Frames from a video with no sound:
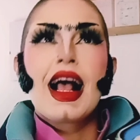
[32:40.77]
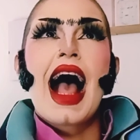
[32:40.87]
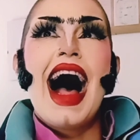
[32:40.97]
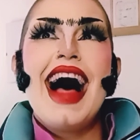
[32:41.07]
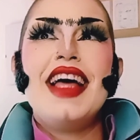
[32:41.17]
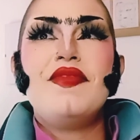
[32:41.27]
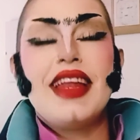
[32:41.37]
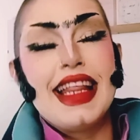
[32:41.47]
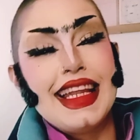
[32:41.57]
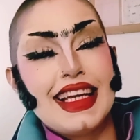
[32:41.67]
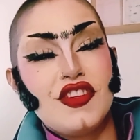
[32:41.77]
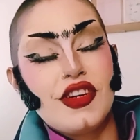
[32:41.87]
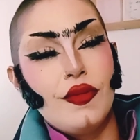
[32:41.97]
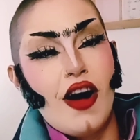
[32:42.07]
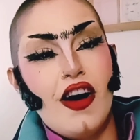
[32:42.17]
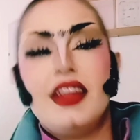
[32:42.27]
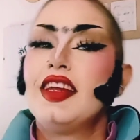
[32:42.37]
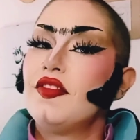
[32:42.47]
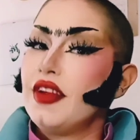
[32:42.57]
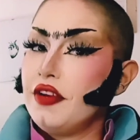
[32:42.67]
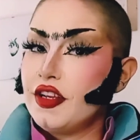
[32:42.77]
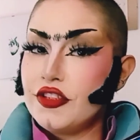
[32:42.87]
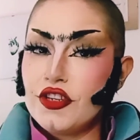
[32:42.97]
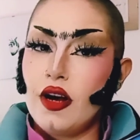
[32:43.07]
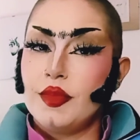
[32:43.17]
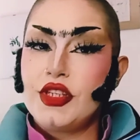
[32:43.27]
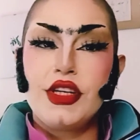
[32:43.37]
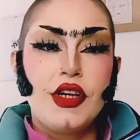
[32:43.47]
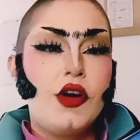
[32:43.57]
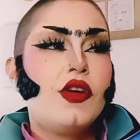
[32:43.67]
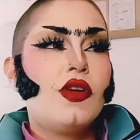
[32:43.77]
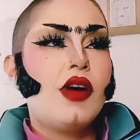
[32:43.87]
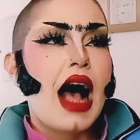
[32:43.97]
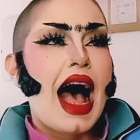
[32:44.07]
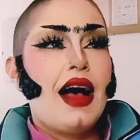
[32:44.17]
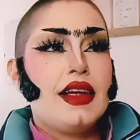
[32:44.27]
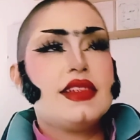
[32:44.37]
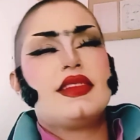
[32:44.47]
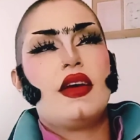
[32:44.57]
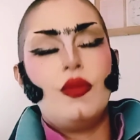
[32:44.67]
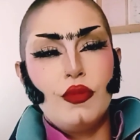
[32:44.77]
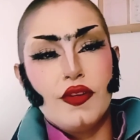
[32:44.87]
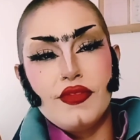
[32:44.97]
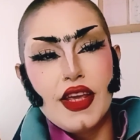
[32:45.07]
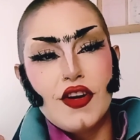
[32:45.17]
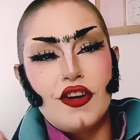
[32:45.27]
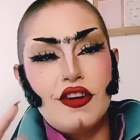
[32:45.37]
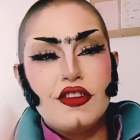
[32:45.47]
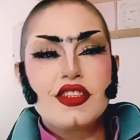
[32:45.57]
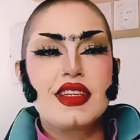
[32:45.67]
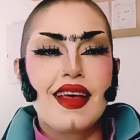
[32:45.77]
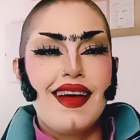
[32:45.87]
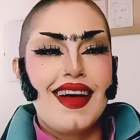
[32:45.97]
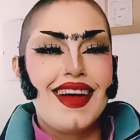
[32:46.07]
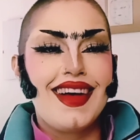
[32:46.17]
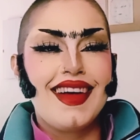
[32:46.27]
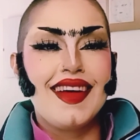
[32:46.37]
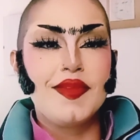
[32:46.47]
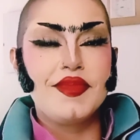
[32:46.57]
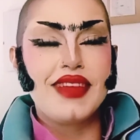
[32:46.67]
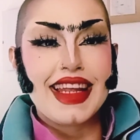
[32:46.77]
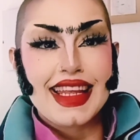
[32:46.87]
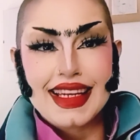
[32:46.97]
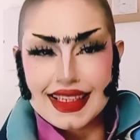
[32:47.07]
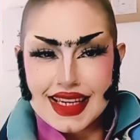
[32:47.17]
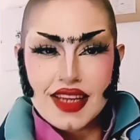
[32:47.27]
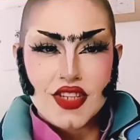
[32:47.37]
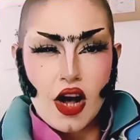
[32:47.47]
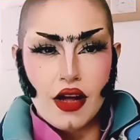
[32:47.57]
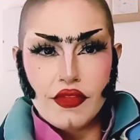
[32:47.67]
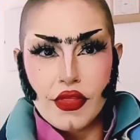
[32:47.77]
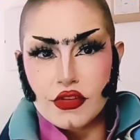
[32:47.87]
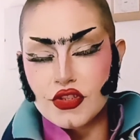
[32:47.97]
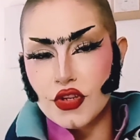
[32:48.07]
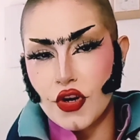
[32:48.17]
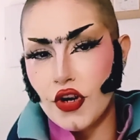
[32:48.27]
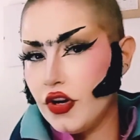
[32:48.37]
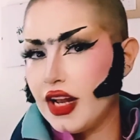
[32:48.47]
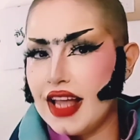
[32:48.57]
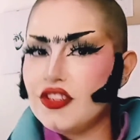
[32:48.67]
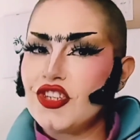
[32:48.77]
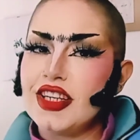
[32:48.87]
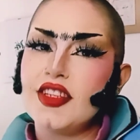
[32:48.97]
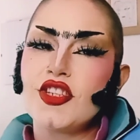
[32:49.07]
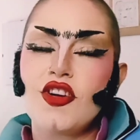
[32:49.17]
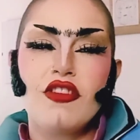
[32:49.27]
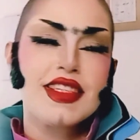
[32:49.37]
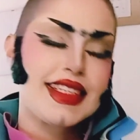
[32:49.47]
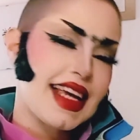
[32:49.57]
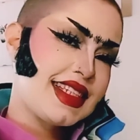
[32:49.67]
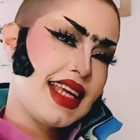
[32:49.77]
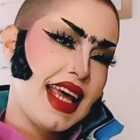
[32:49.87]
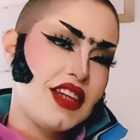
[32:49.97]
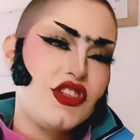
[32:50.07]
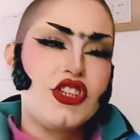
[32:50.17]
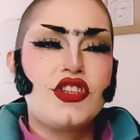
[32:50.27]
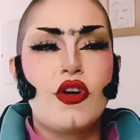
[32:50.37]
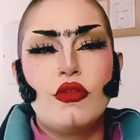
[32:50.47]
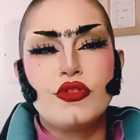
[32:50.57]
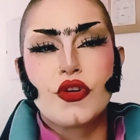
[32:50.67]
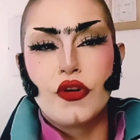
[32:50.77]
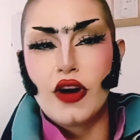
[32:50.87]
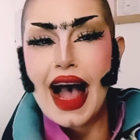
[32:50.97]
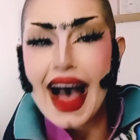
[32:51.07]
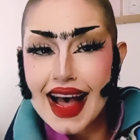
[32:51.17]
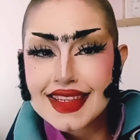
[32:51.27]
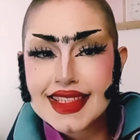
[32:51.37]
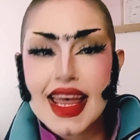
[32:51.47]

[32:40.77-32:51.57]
And Venerita and Sharon did a very good job too. As reveals, Venerita takes off the skirt and she looks all sexy and she shows her ass.